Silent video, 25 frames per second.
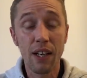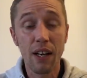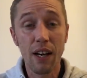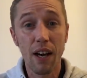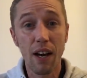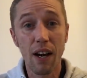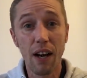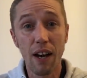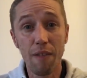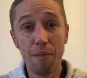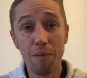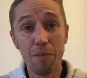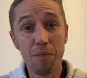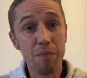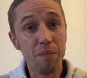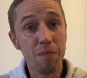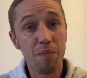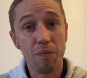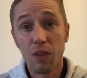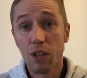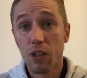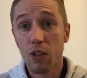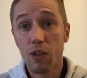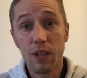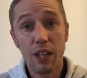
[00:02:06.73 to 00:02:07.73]

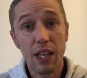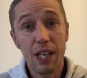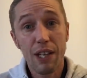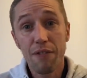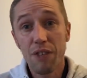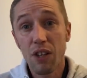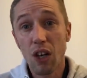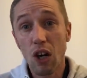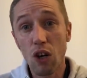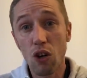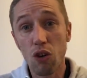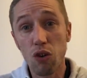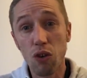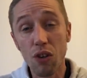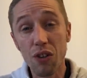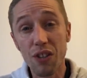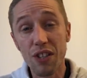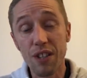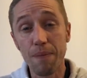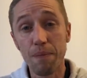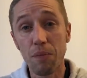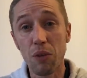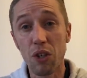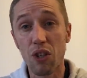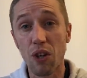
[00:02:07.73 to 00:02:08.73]
Even our
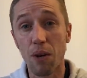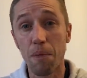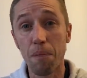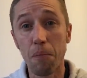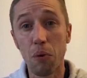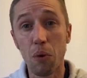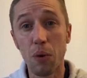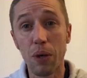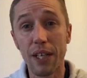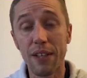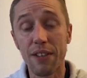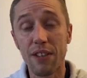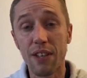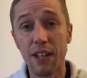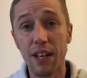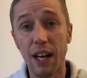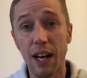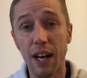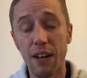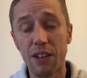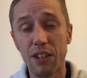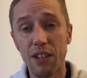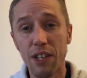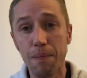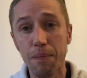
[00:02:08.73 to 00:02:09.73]
crossing was on point
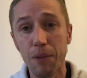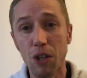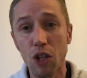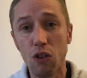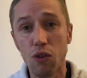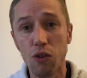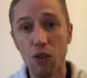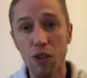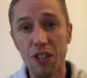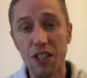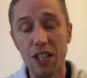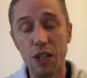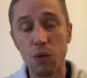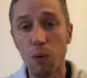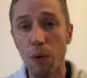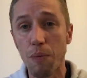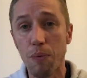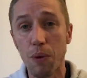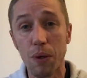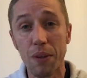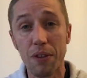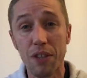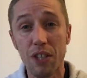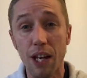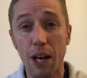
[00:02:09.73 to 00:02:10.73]
today. Some of the crosses we
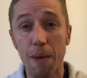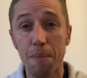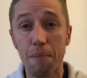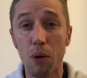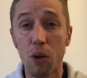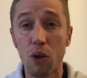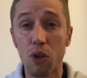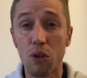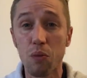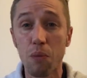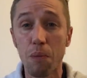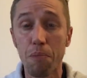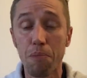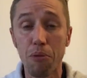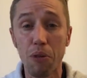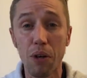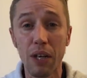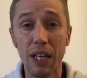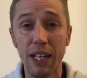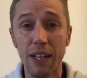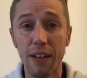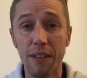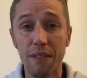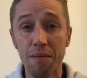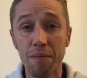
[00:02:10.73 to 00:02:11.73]
put into that box were
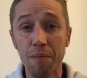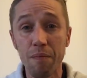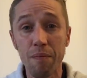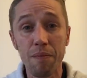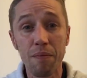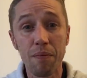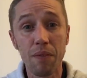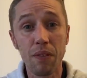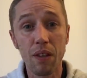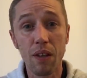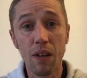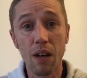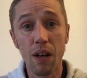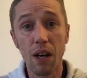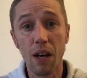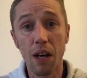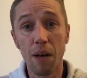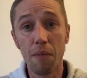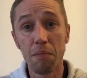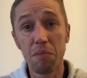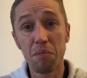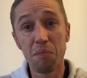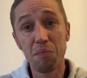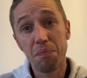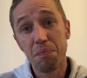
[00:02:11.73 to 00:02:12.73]
brilliant.
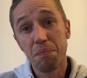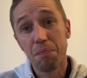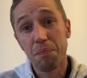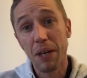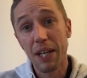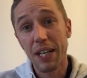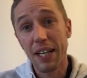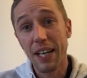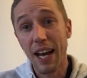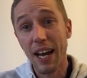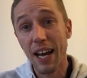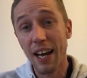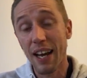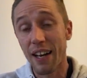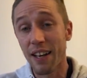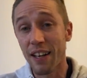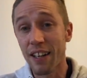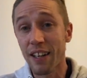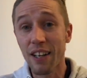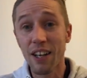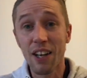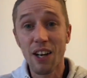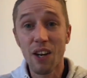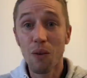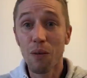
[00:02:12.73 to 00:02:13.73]
But yeah,
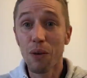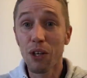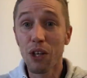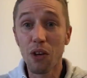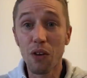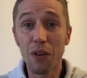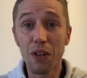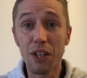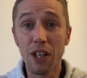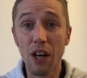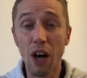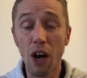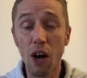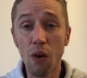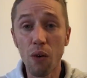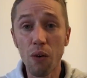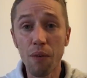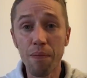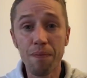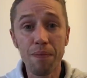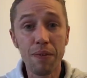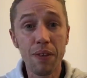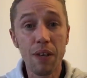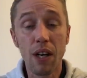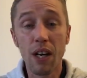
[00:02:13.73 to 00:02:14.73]
we got the
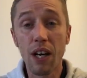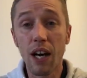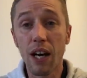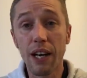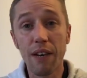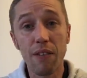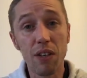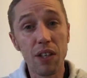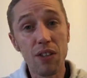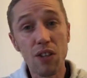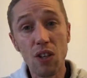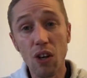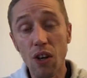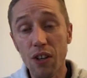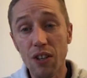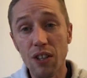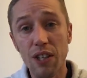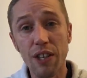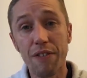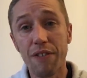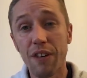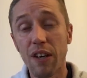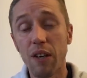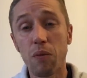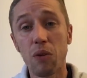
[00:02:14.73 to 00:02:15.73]
goal. I don't give a toss
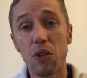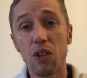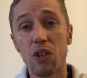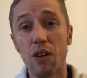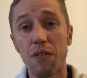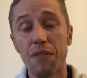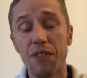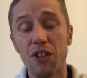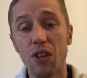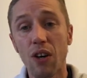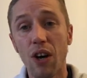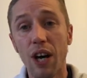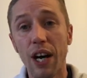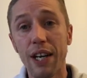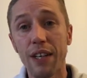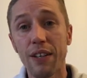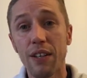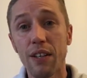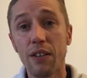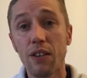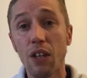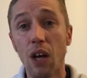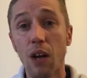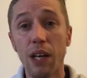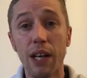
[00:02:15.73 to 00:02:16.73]
if it was offside.
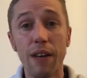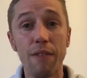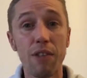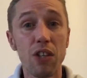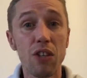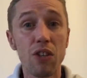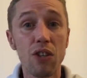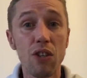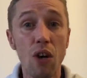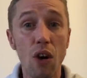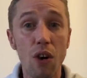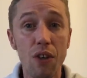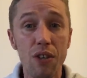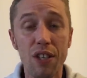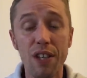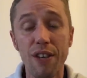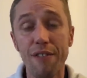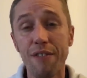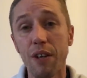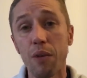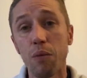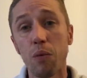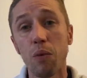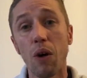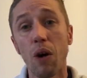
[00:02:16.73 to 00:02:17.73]
Don't give a toss if
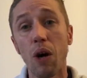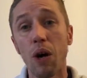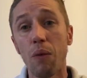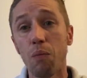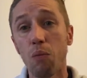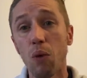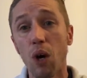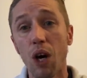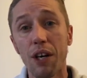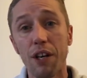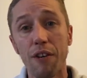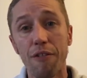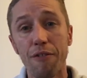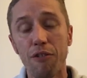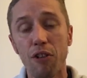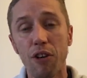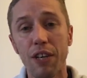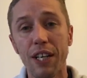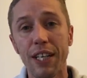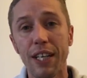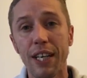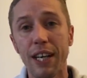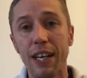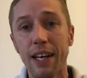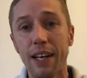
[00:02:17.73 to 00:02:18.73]
it weren't a
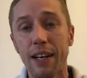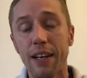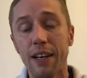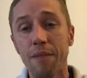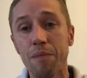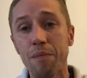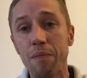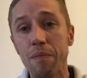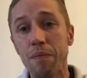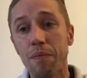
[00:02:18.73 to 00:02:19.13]
free kick.